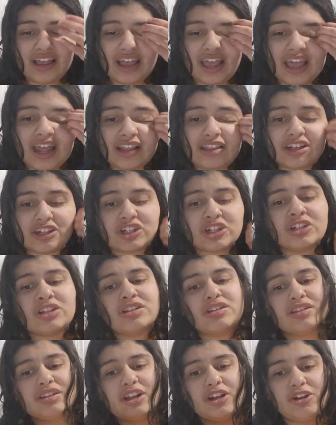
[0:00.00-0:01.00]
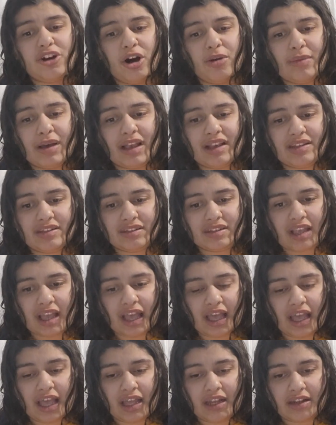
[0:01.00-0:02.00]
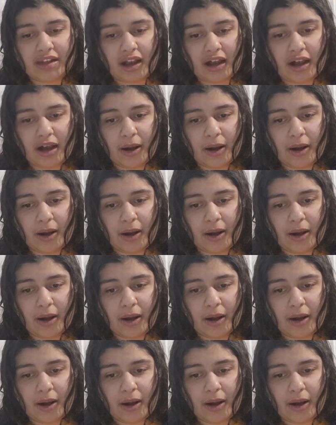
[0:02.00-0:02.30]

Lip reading: In addition to Selena Gomez and,